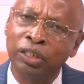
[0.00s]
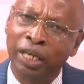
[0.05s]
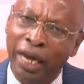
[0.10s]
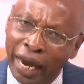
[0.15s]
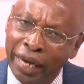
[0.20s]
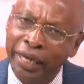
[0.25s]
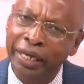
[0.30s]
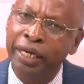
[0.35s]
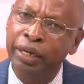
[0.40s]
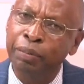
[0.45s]

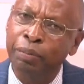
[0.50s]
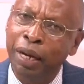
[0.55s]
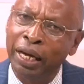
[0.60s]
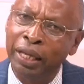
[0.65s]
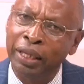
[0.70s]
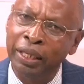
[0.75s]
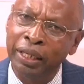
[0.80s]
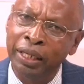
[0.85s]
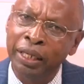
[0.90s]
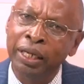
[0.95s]
guided
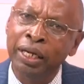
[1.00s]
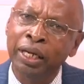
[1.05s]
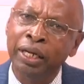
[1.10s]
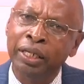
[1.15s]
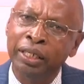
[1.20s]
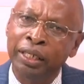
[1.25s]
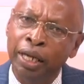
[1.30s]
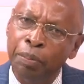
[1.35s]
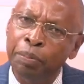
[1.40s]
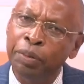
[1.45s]
by the
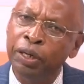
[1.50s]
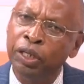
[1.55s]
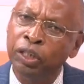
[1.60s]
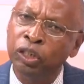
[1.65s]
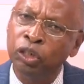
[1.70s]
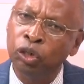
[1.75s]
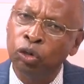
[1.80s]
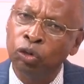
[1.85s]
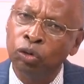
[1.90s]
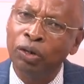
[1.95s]

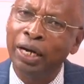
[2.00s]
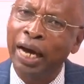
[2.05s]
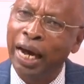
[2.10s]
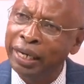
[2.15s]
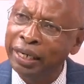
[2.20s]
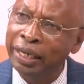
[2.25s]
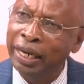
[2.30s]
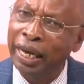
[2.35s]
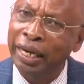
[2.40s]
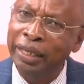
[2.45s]
WHO
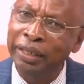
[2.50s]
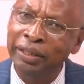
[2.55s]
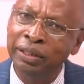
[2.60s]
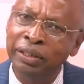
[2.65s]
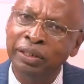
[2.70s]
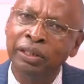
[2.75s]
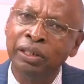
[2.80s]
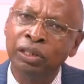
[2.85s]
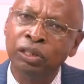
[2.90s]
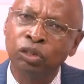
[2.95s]

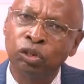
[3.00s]
guidelines,